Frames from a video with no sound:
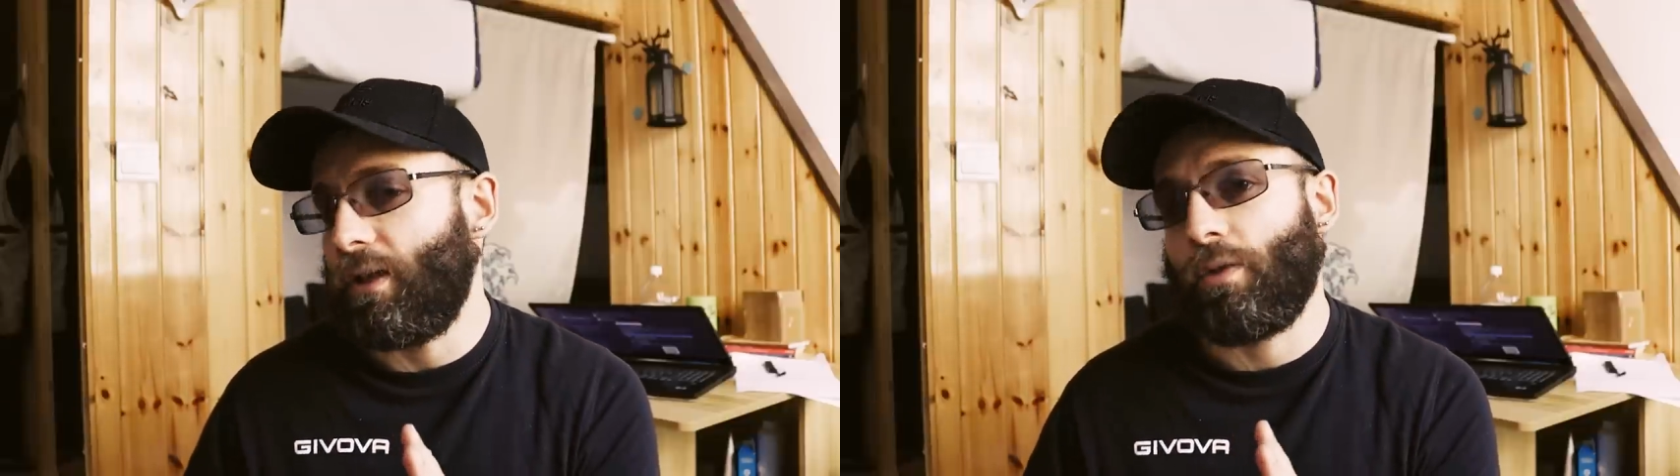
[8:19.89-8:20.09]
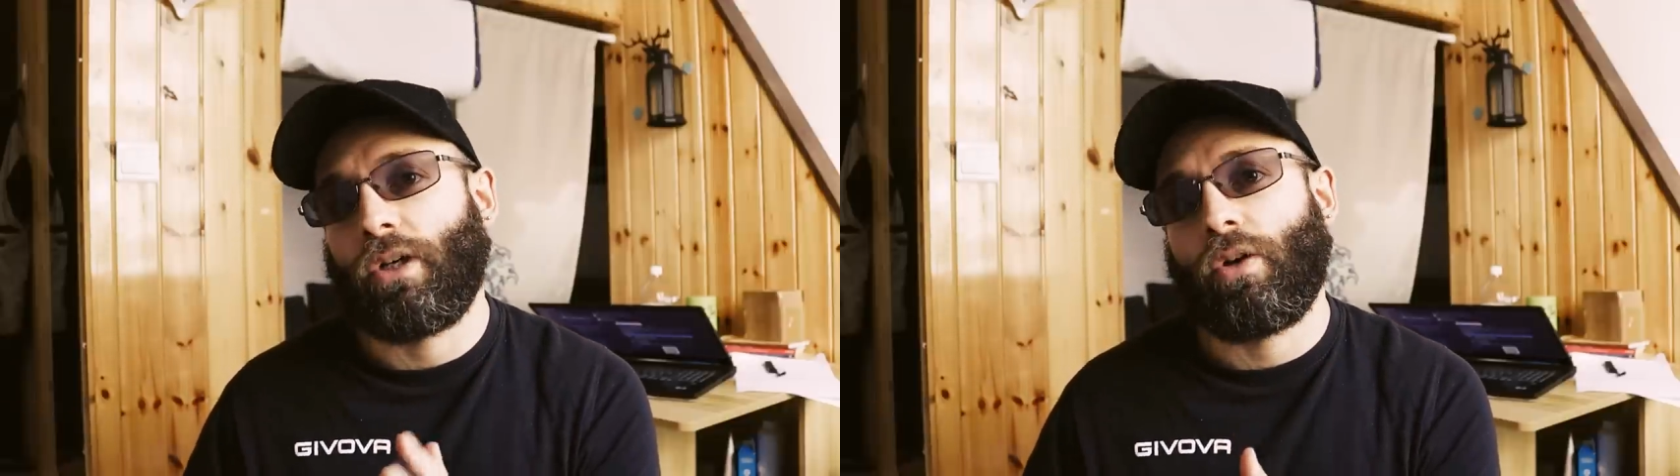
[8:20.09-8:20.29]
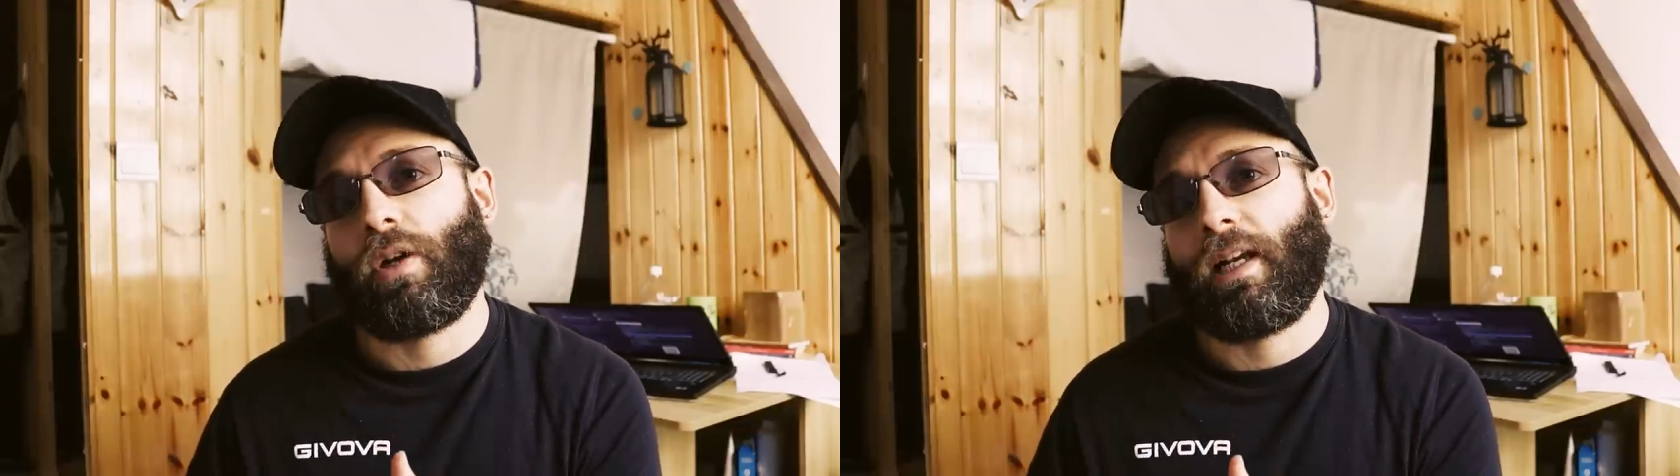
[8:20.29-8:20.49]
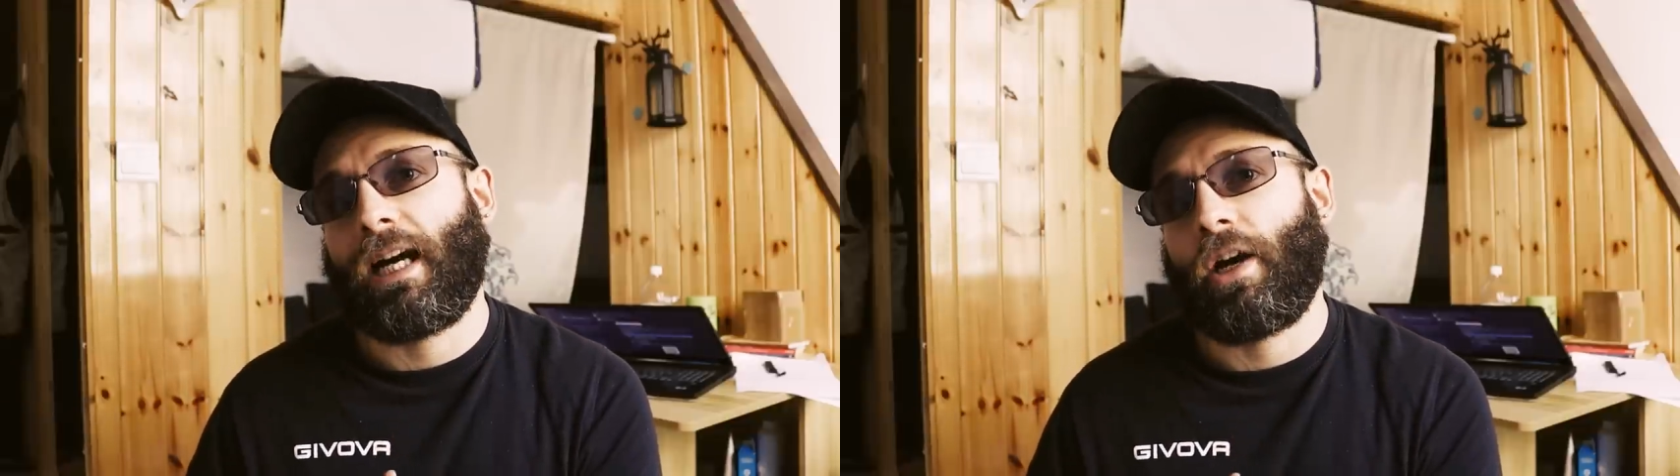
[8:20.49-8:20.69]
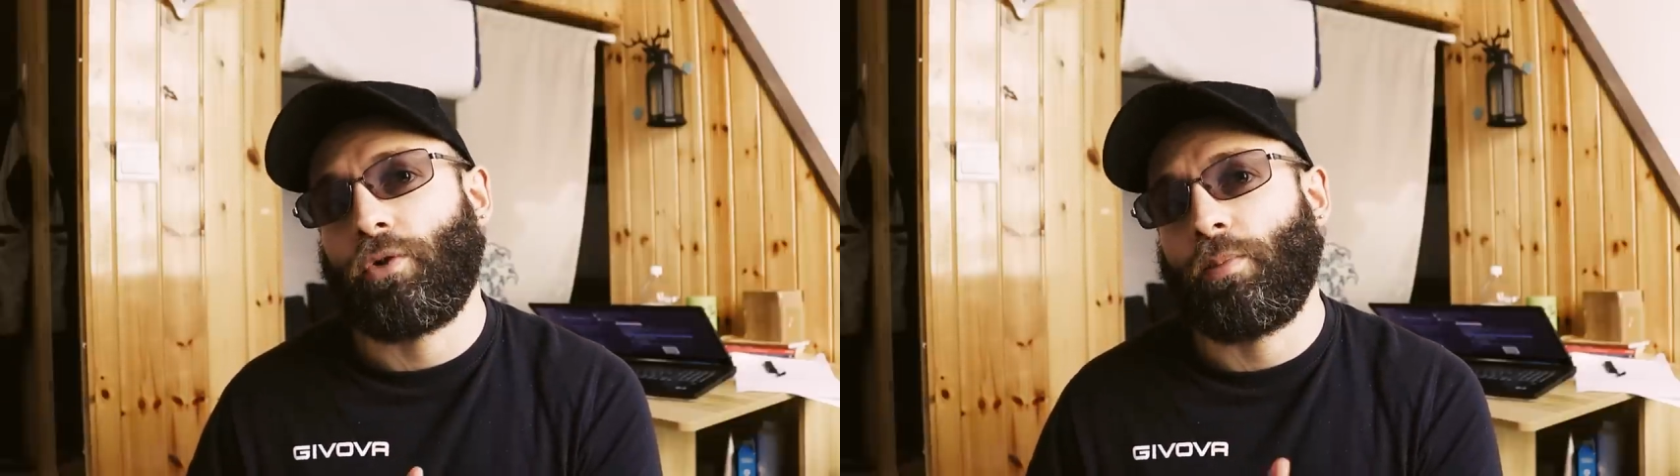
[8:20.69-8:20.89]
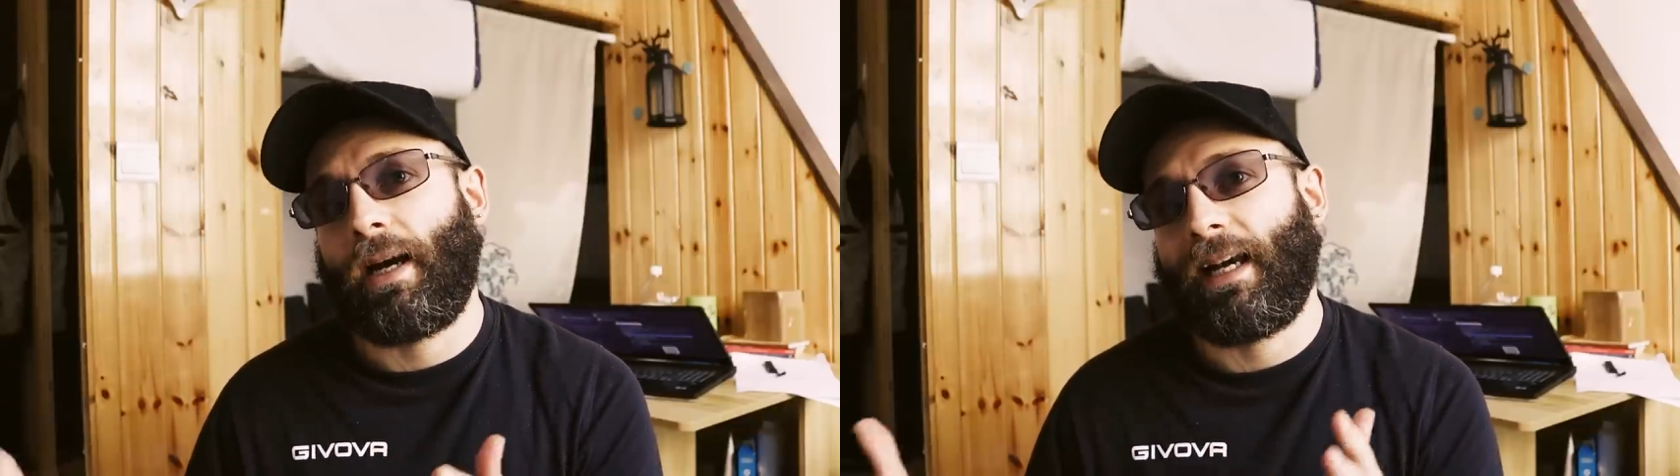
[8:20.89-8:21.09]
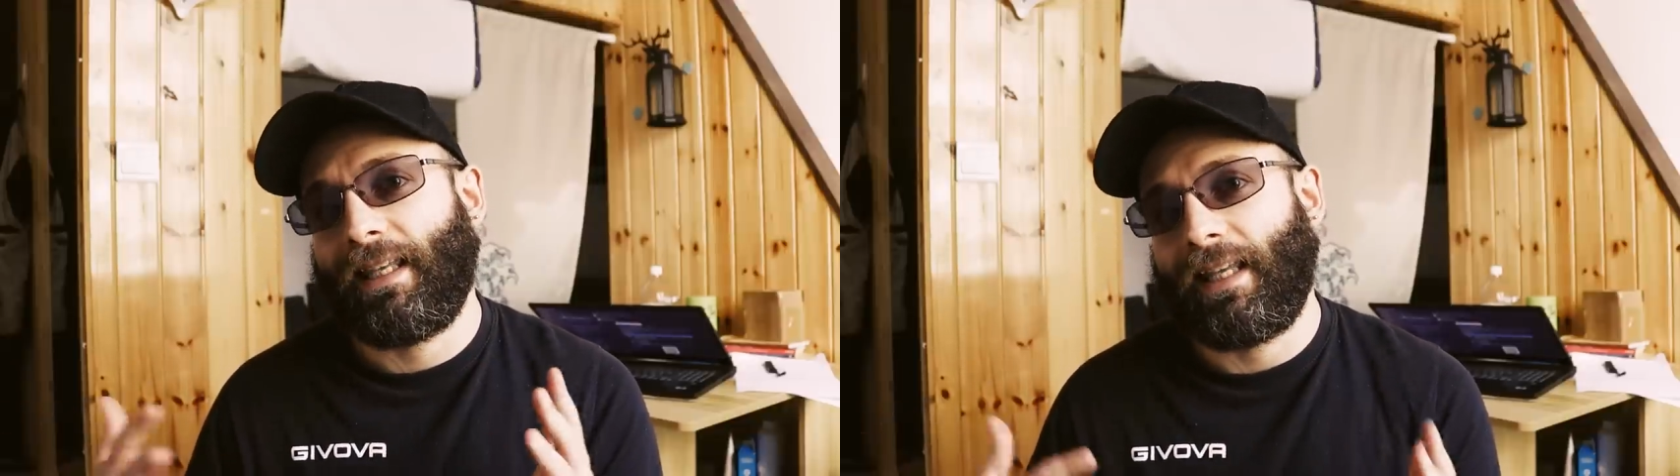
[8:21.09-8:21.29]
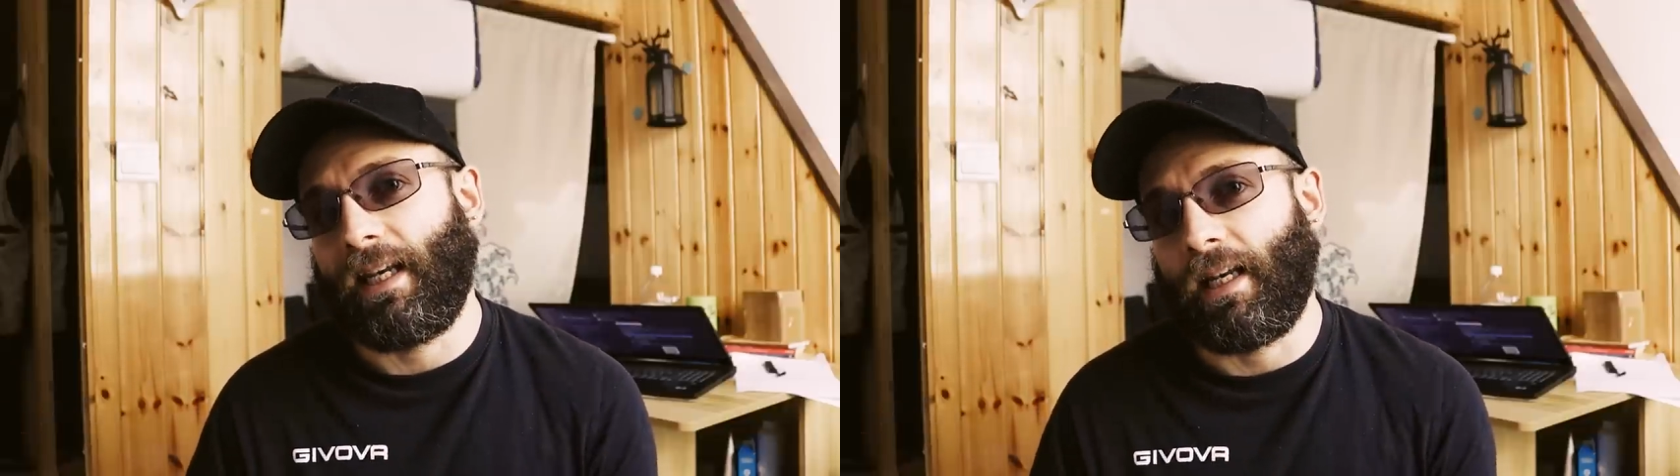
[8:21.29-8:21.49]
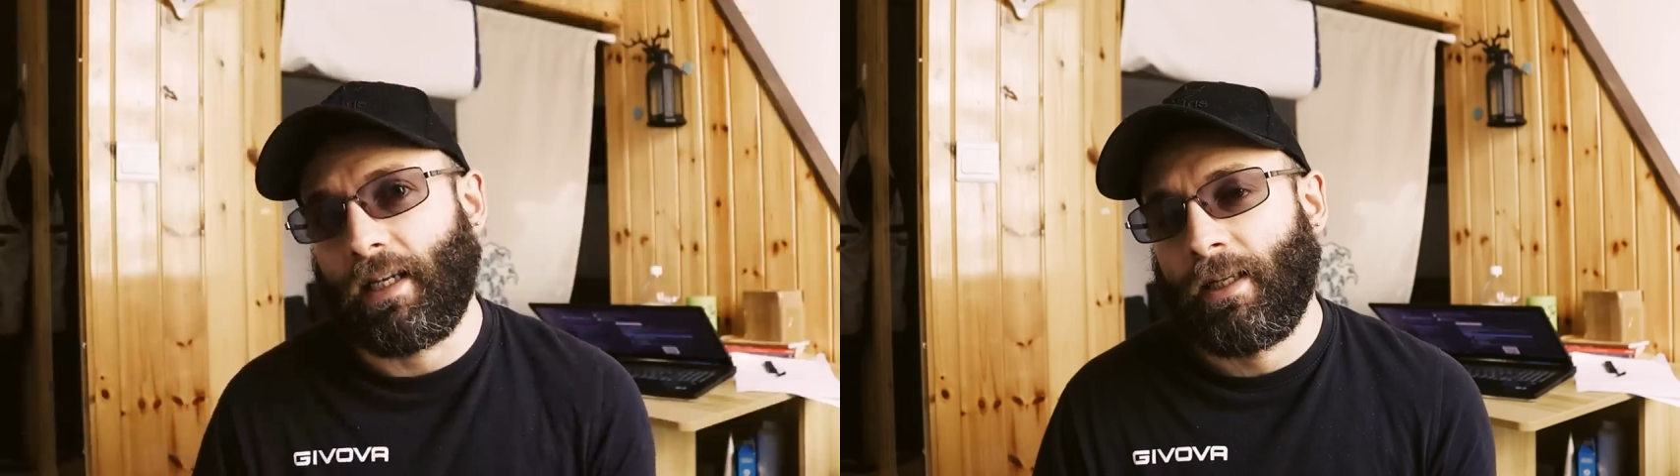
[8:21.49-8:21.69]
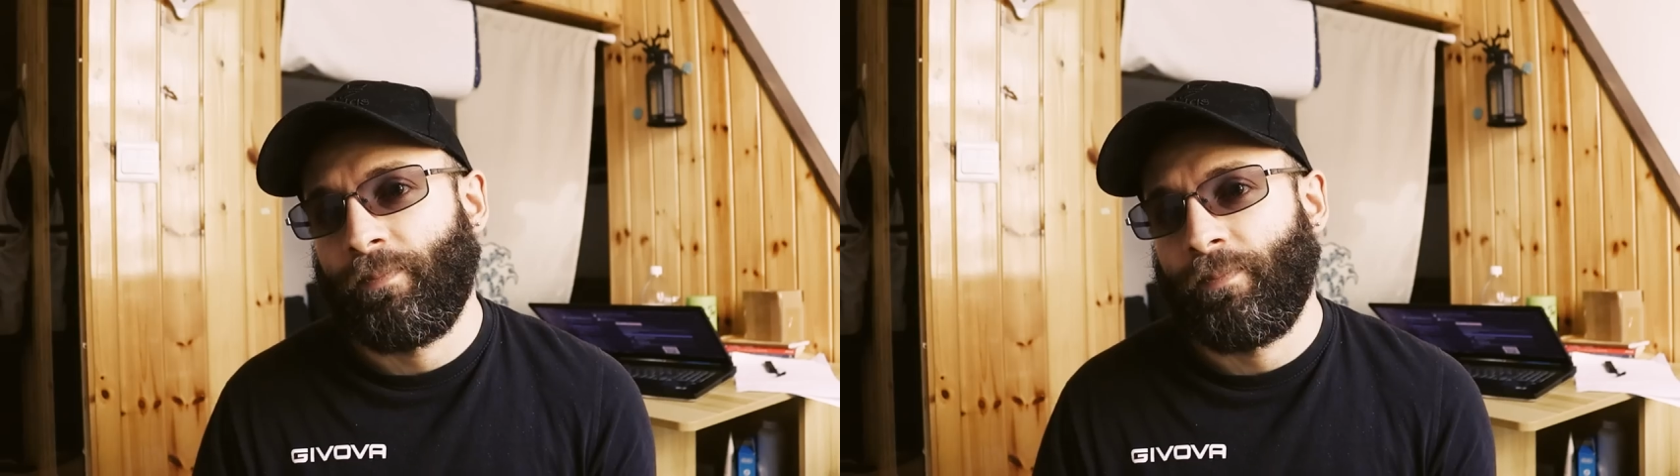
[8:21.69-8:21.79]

you are not allowed back in